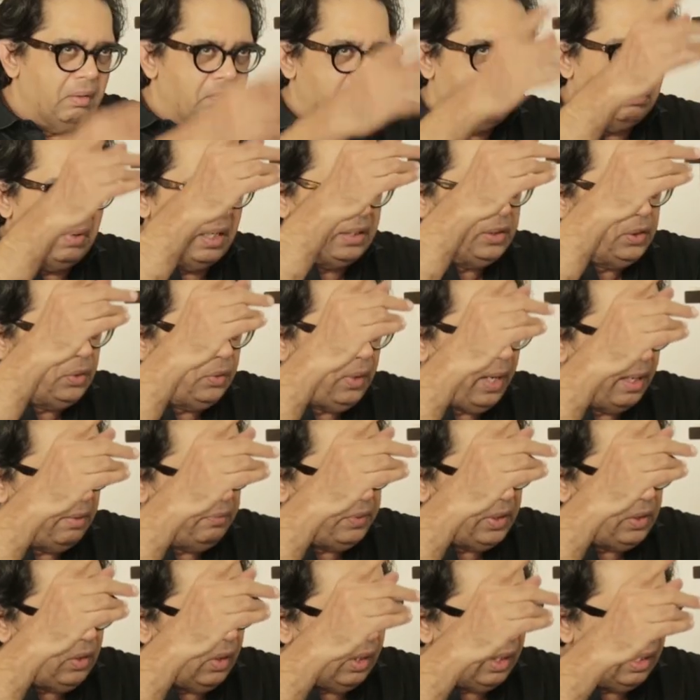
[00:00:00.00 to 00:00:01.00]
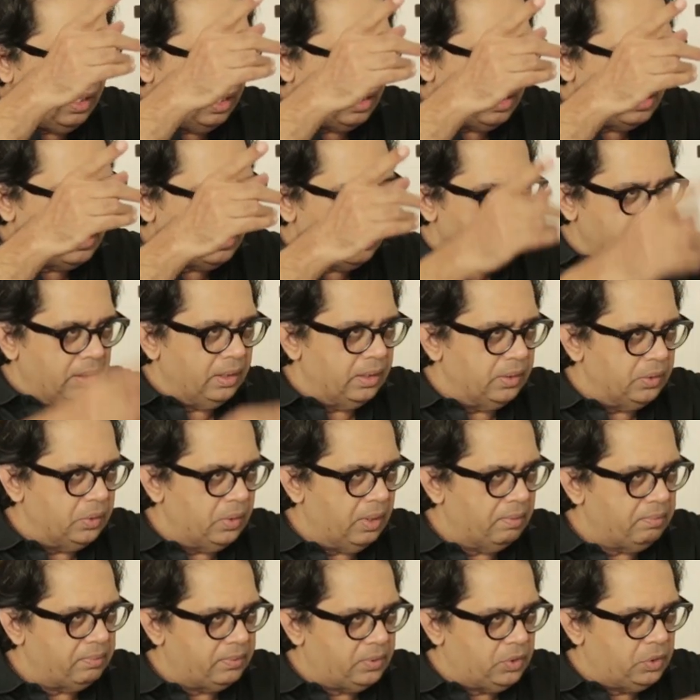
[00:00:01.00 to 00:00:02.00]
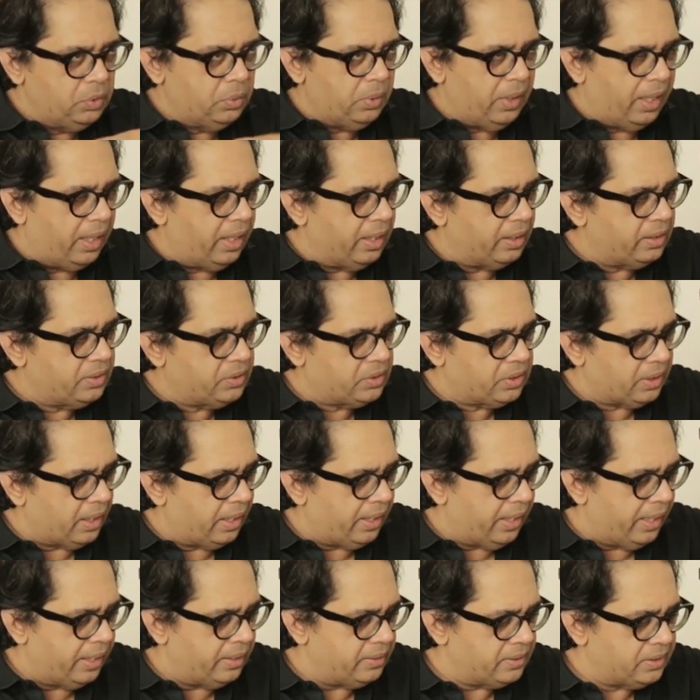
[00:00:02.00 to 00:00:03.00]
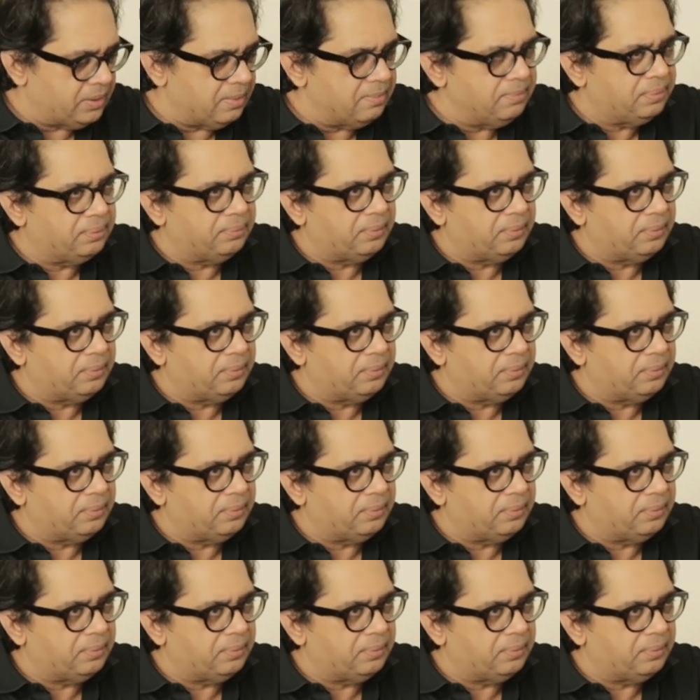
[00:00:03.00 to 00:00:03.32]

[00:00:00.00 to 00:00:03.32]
What do you have in your larder? You have 2 eggs and some